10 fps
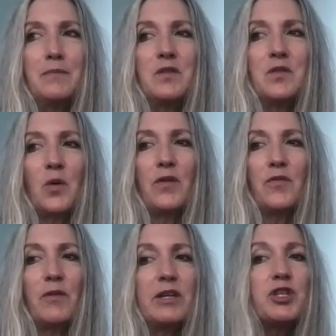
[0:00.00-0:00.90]
sort
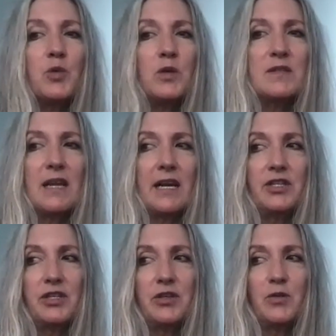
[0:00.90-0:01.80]
of rituals that I
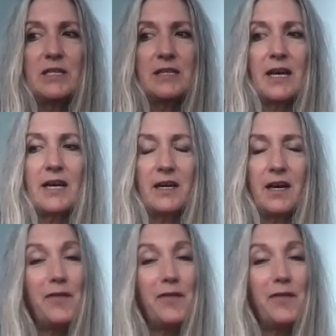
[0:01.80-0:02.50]
do is I